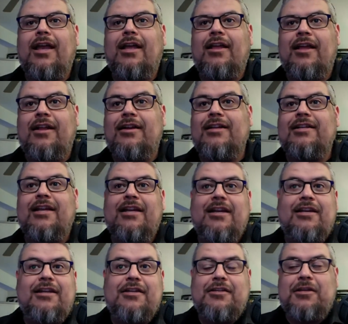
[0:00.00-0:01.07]
in
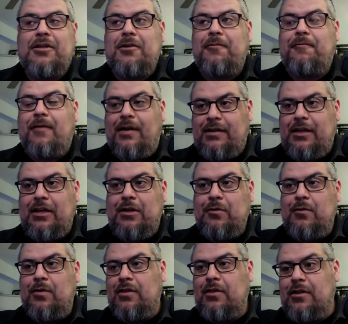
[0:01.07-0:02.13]
addition to finding you
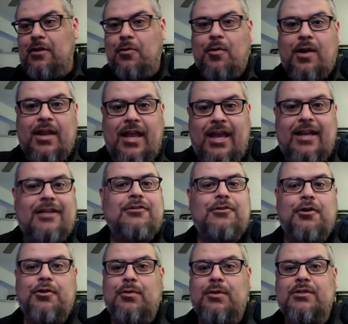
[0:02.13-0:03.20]
on the organic
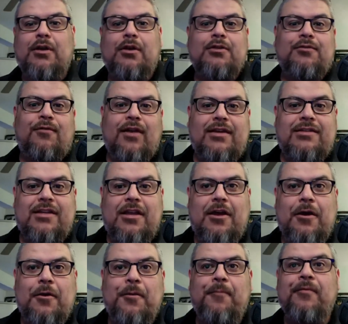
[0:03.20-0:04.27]
search results for
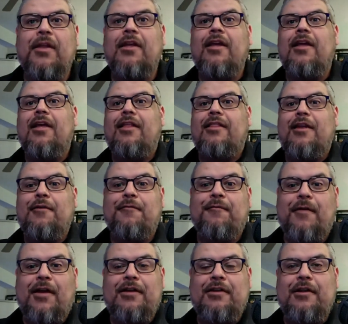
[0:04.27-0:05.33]
SEO, they
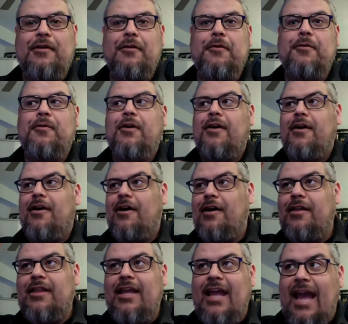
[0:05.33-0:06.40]
find you
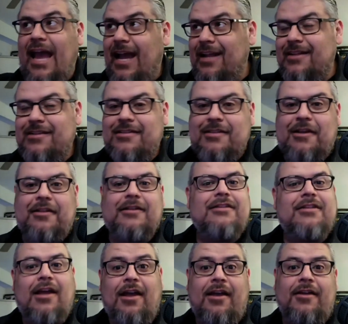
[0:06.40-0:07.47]
on the ads on the
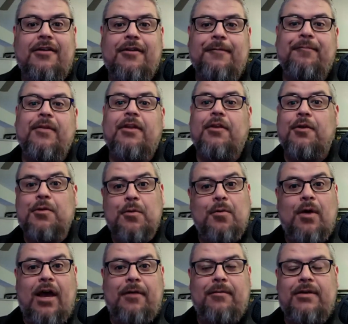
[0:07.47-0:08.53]
side. Google
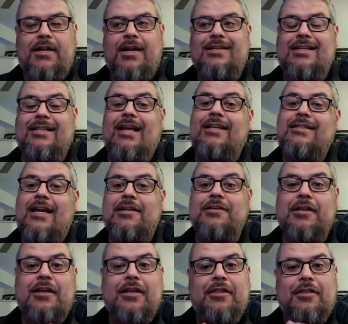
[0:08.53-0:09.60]
advertising. That's
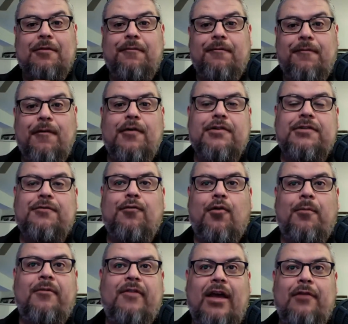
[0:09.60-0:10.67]
actually the first
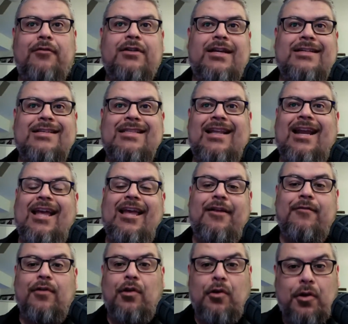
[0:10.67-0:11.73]
form of advertising that I
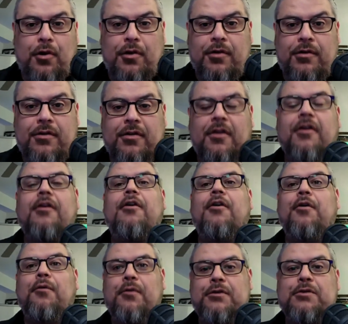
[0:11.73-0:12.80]
ever learned,
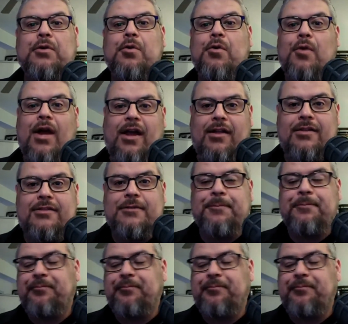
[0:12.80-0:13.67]
was Google ads.